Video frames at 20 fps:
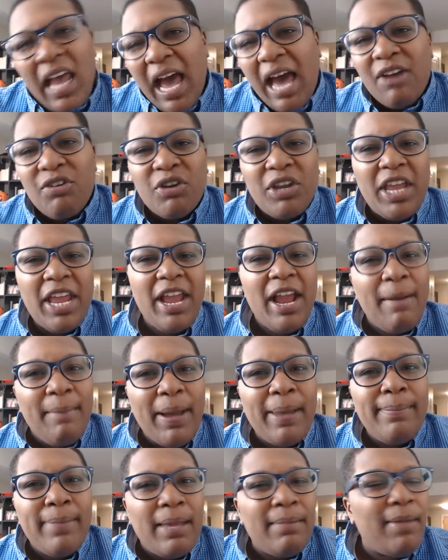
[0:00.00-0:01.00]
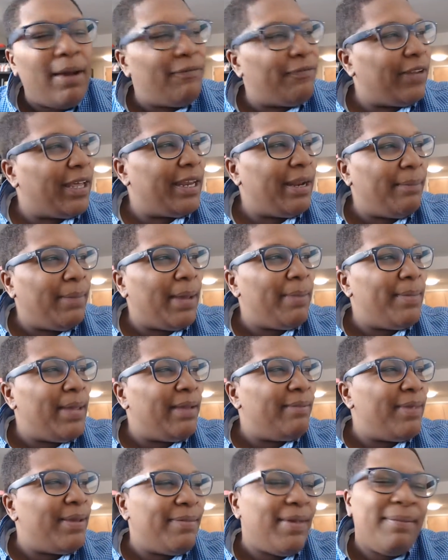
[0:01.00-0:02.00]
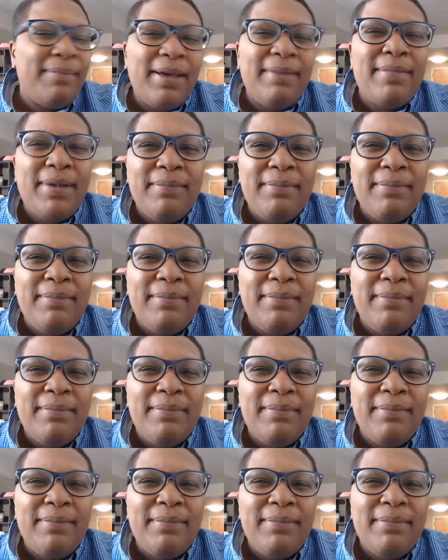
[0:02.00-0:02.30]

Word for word: I don't care. I might make my flight. I might make my mind,